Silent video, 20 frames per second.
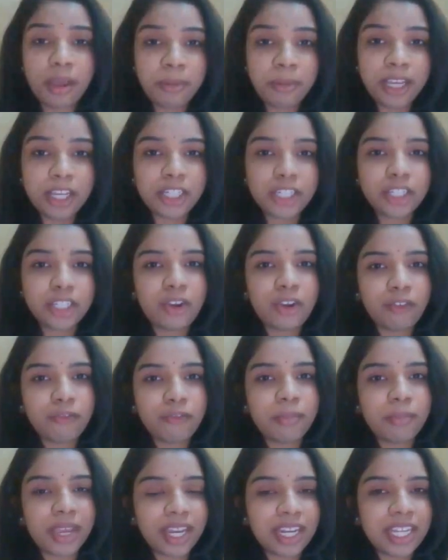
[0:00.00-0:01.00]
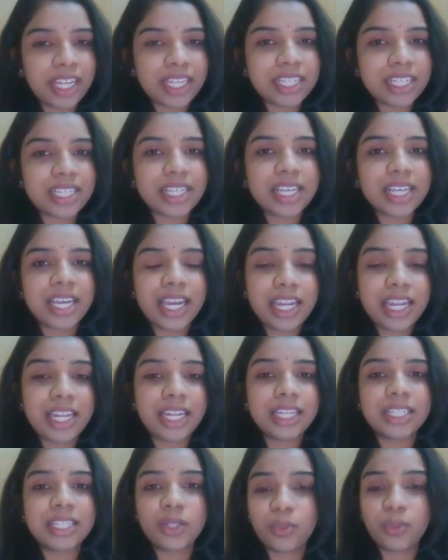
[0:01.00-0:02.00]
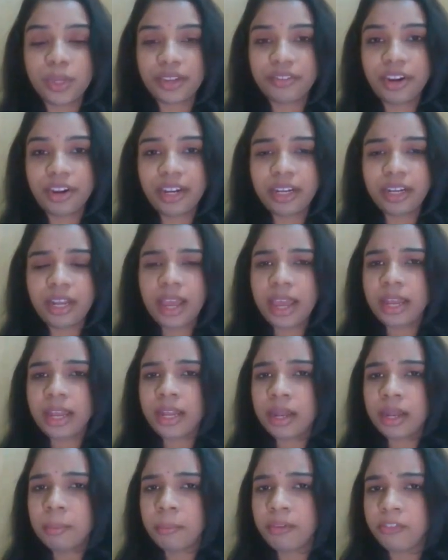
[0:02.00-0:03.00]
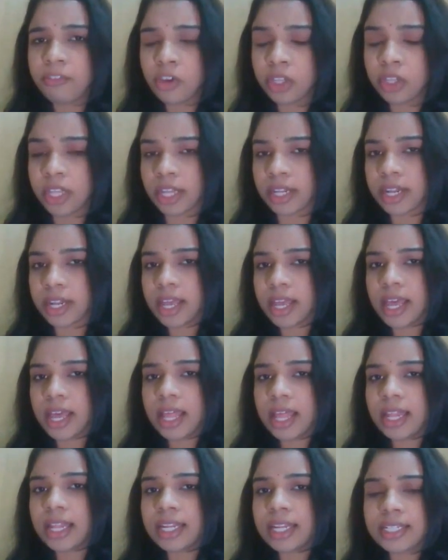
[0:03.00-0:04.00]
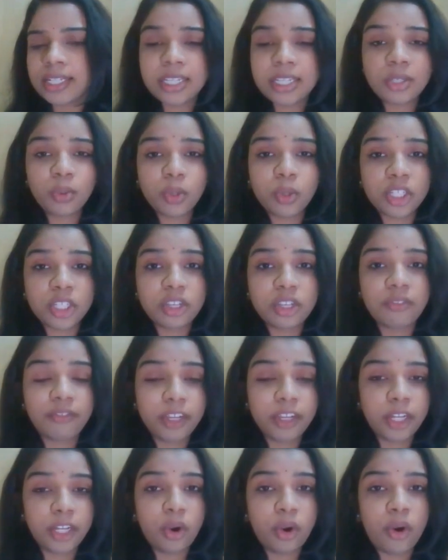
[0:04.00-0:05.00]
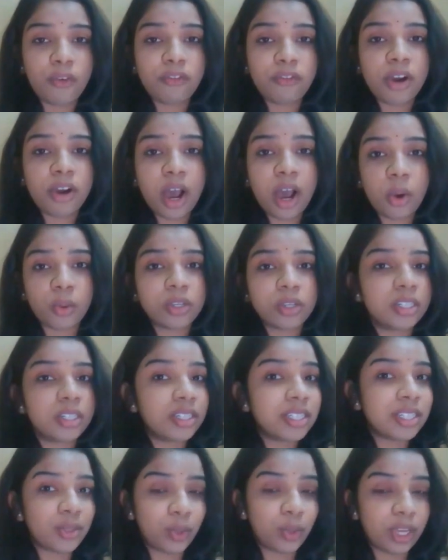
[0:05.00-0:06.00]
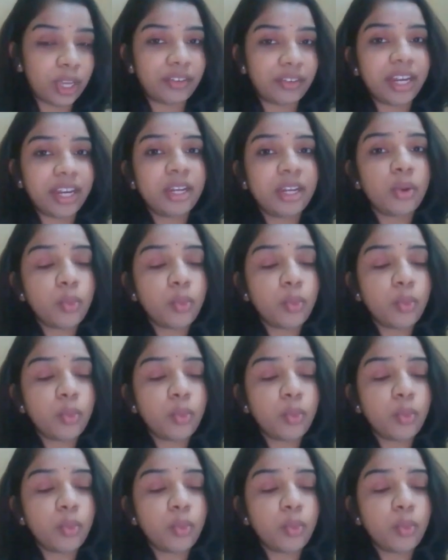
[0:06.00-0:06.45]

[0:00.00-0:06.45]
application of mechanics in swing right. And before that, let's us watch a video of how a swing right